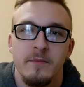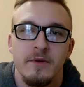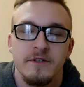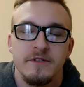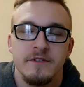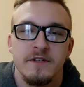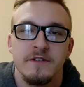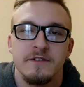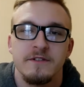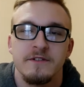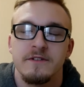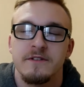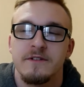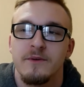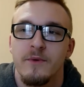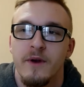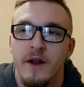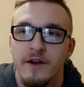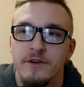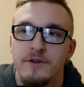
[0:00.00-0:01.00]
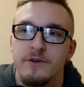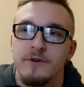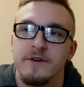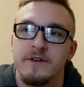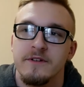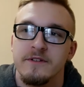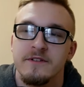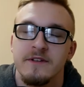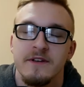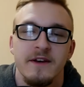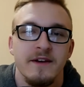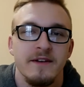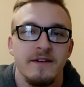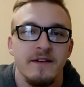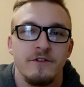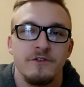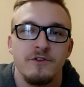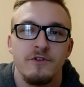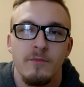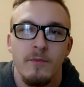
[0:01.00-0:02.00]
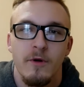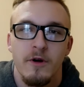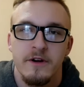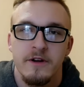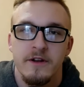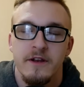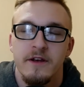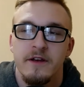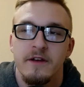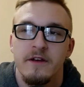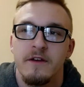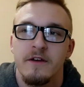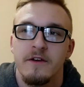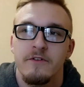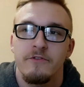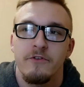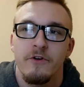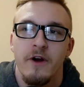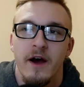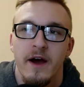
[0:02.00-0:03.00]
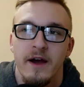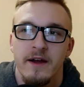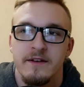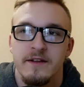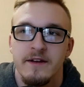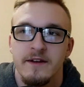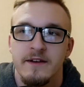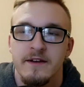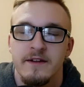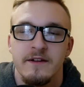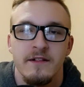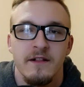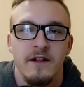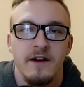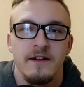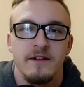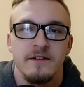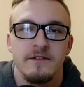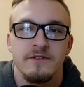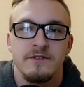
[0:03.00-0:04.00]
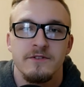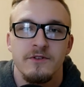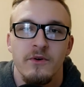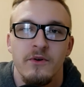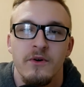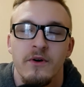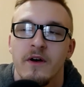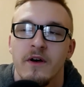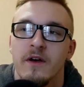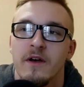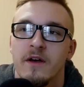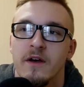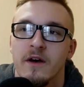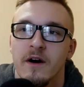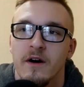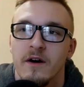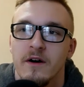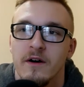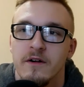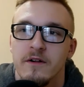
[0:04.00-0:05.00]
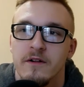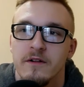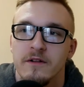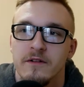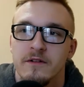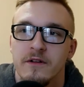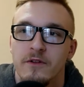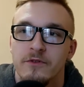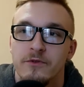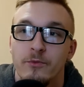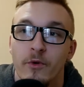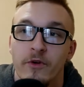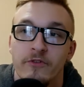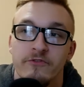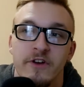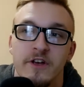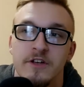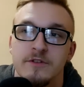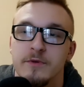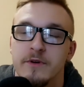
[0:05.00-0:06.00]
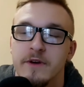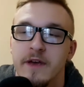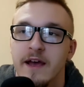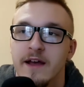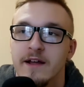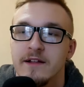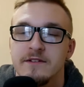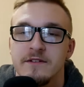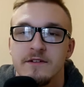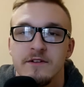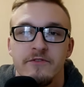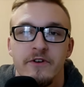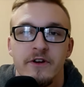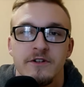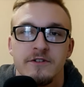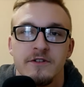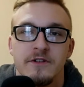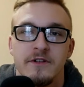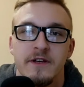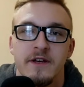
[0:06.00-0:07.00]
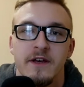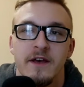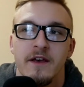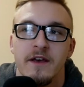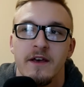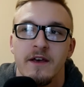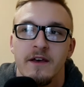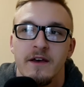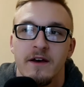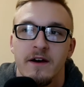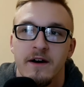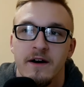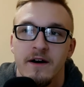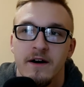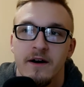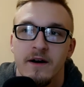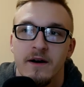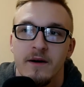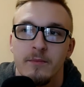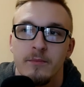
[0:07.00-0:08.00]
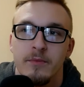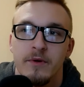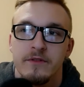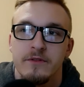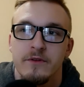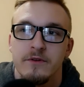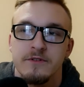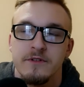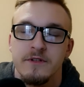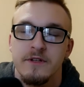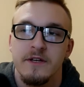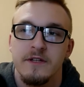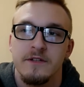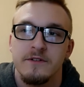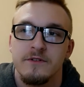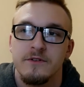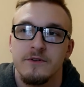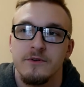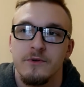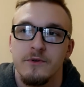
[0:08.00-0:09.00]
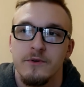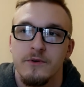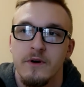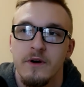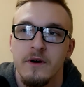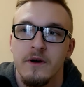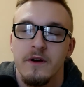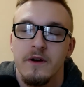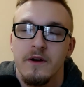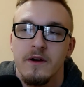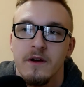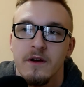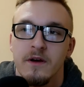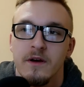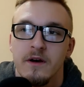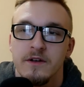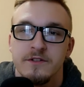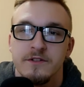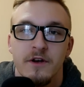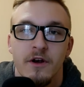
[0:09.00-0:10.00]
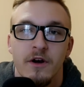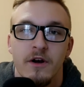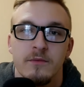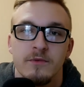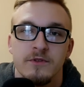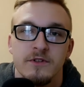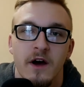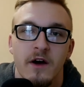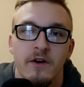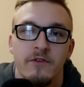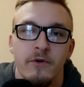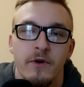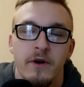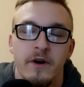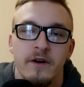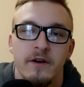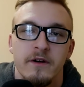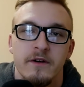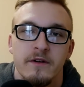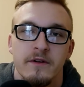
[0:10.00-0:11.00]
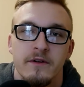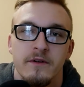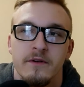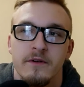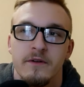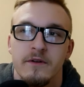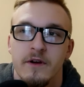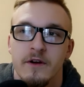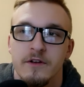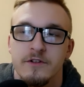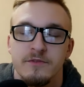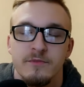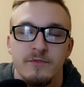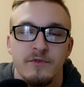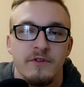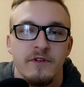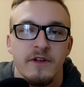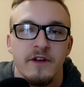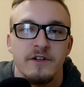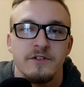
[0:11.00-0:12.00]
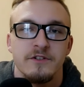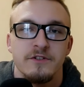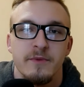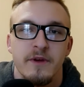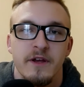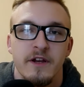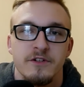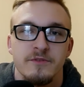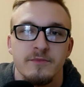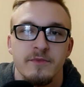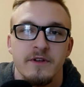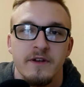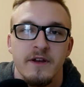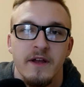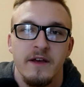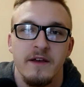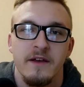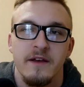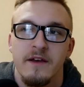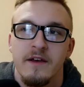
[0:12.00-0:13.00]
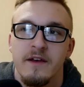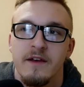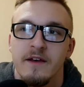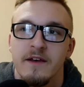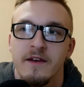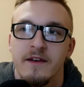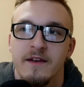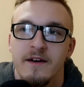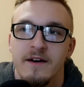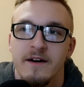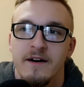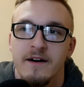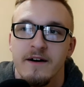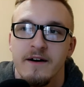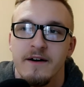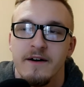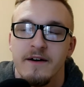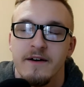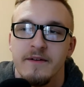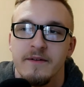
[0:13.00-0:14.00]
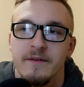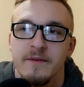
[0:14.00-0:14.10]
business? What I do is digital marketing for high ticket clients. So I'll I'll do run Facebook ads and eventually uh, bring those leads to a CRM software, customer relations management. I uh,